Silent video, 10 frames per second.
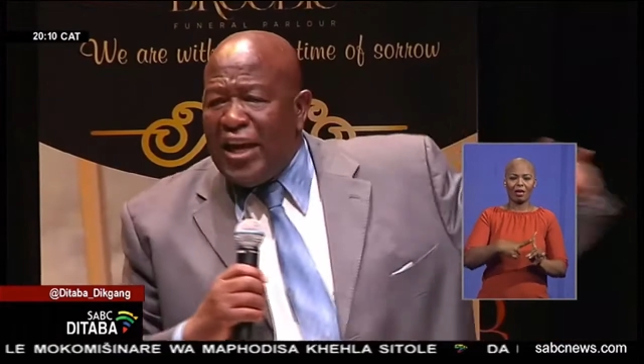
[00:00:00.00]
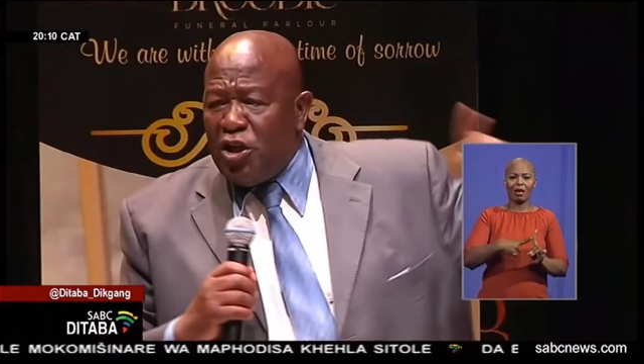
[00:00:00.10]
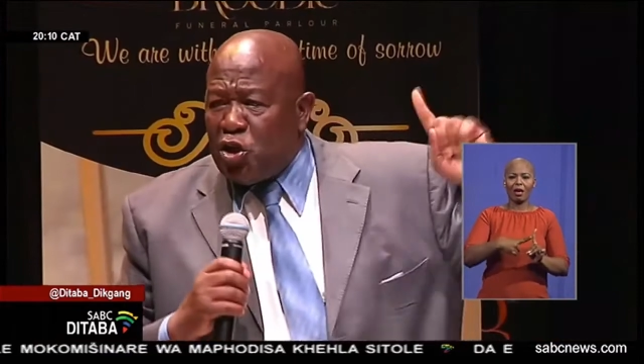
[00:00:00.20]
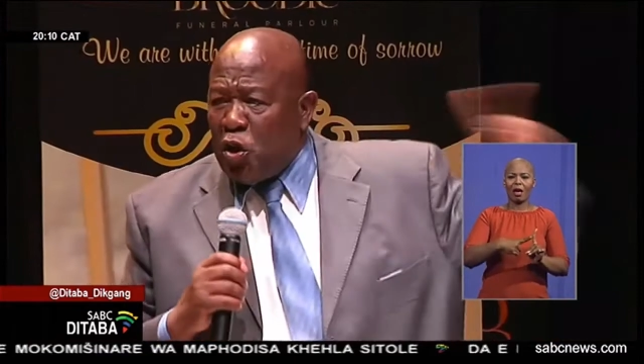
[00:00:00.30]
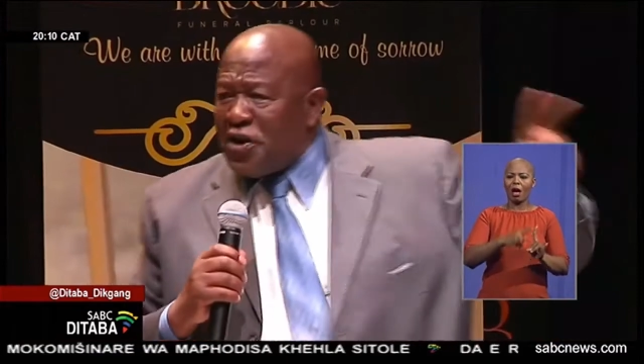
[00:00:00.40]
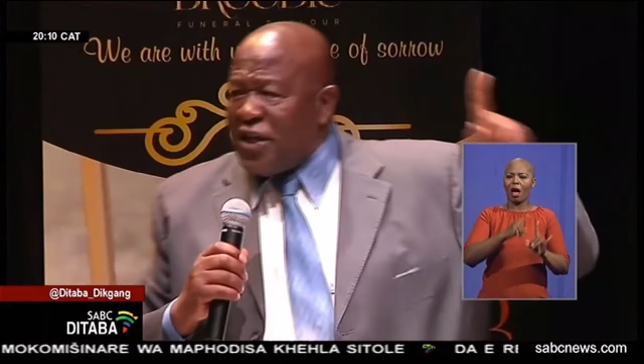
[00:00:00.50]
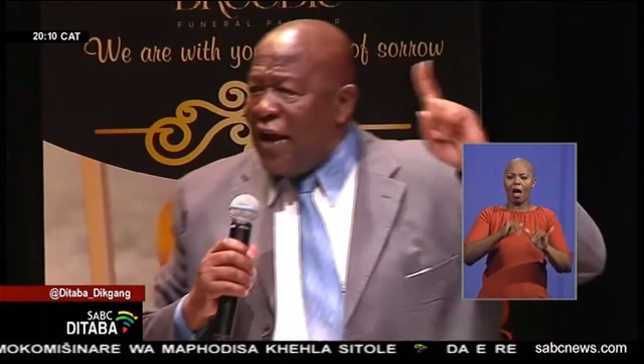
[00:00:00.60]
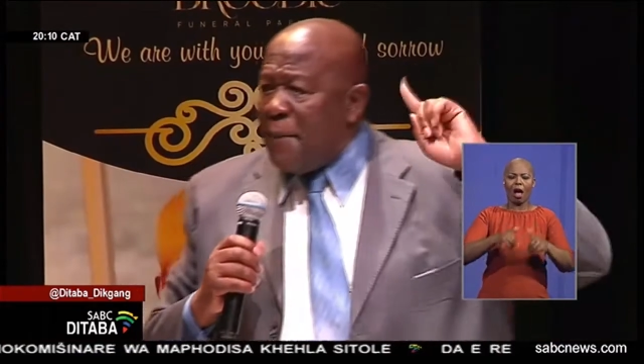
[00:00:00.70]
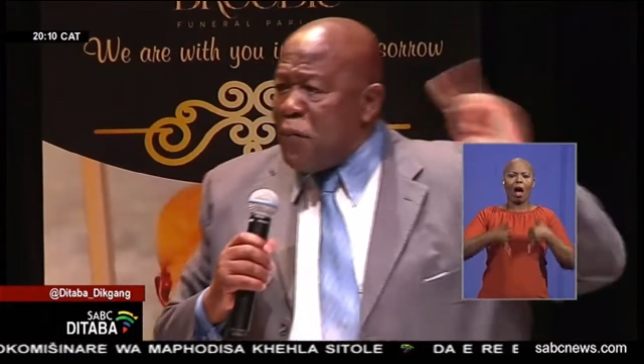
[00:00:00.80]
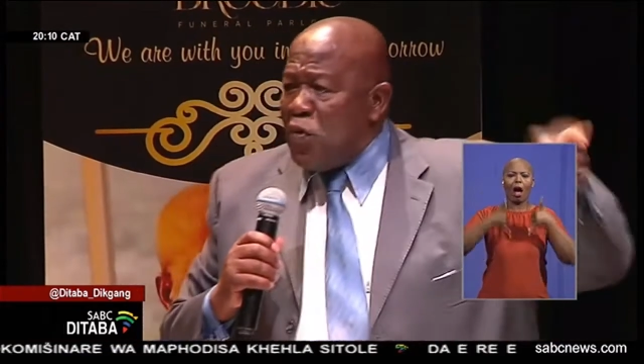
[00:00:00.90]
shot a
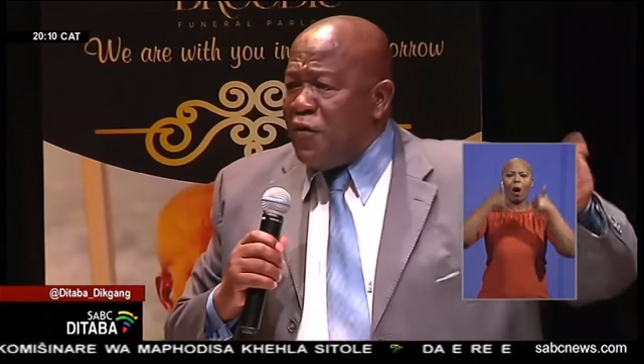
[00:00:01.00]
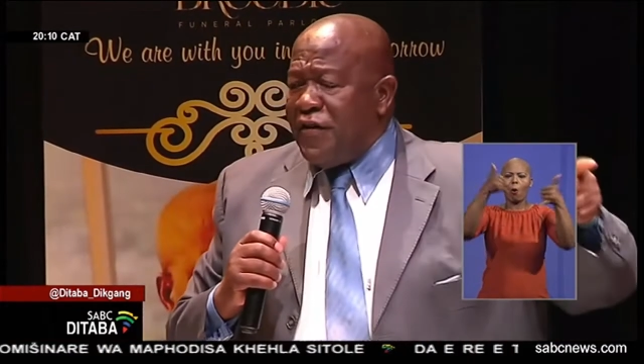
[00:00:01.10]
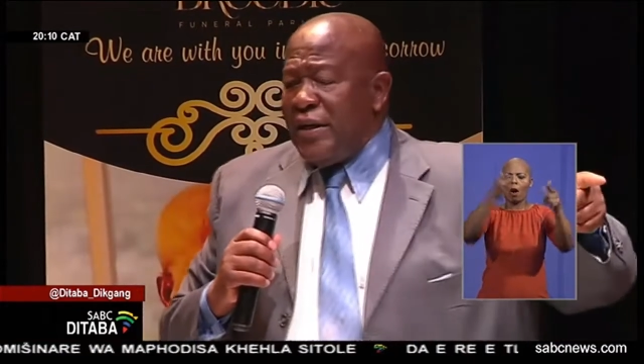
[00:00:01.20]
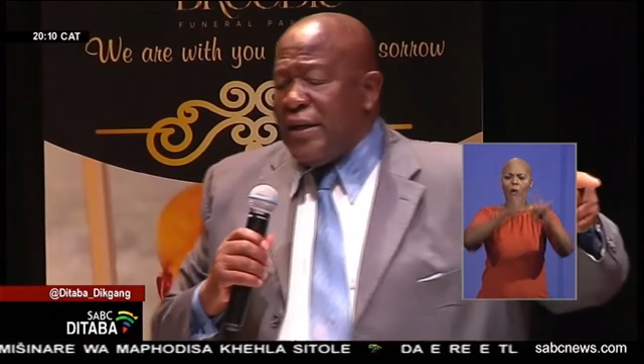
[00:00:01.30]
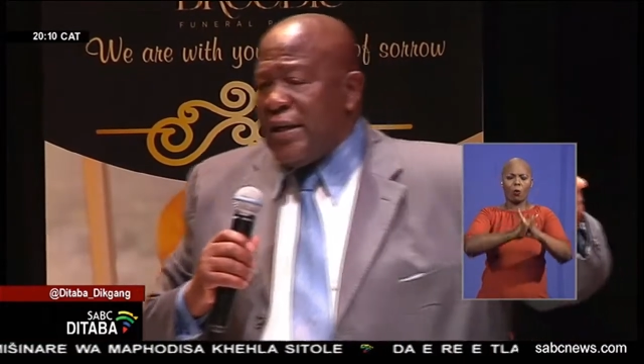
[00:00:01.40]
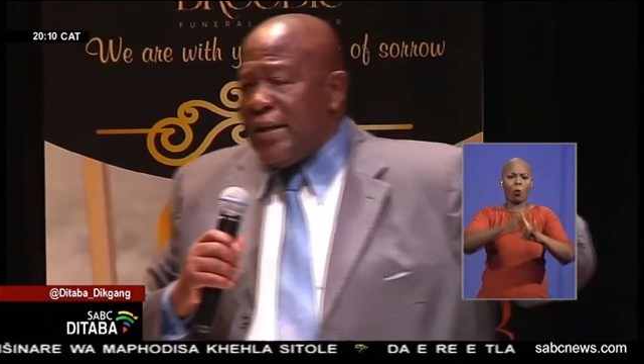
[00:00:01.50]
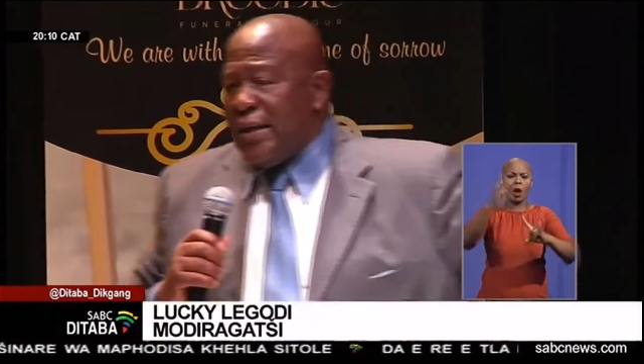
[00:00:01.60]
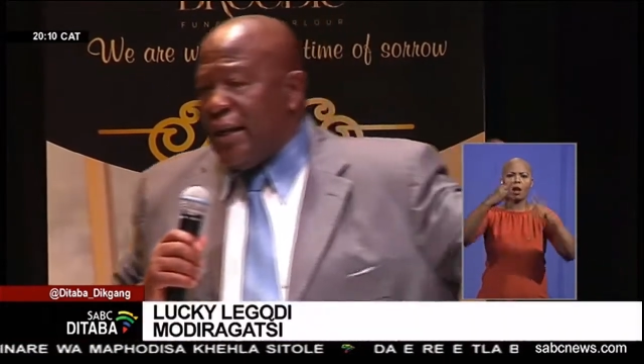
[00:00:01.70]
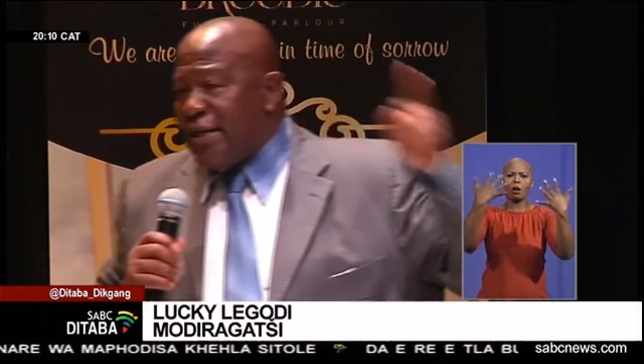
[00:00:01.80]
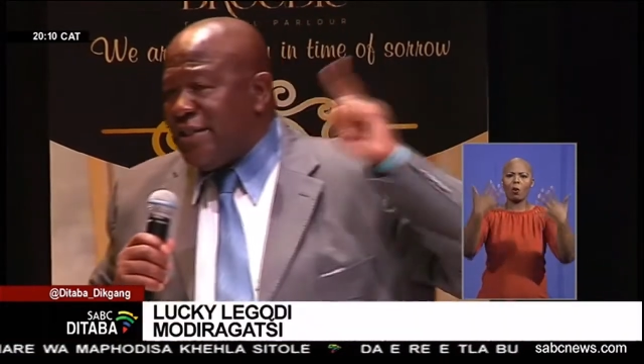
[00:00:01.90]
movie
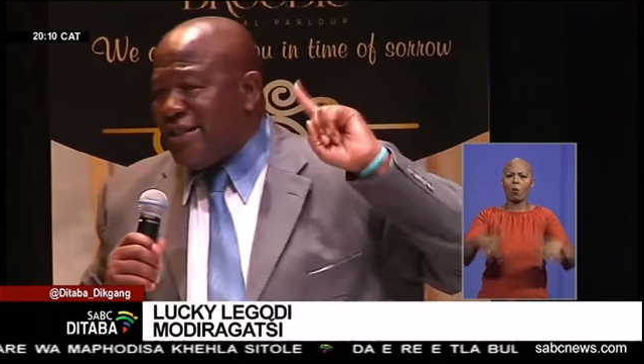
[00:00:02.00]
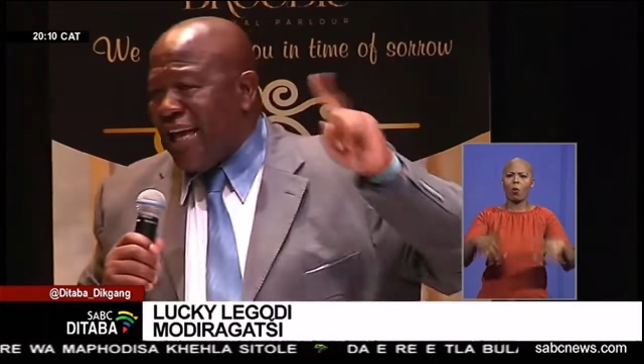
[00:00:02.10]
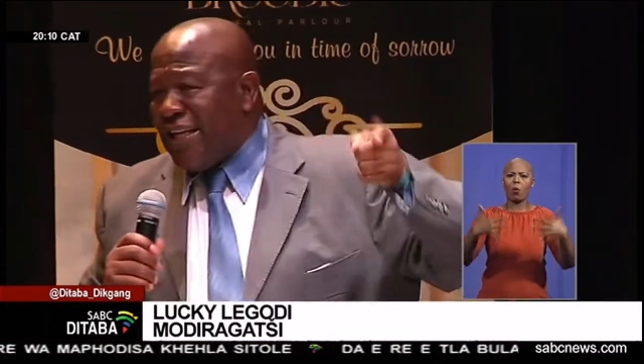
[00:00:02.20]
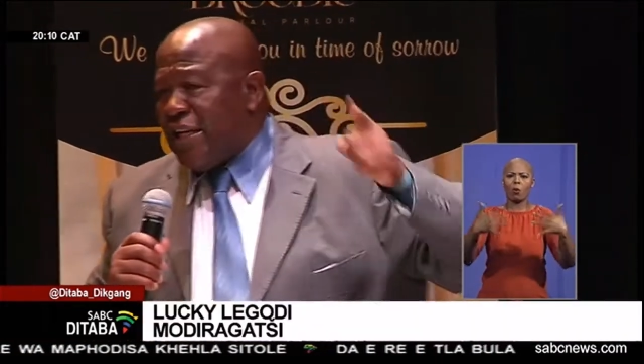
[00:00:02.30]
with Darrell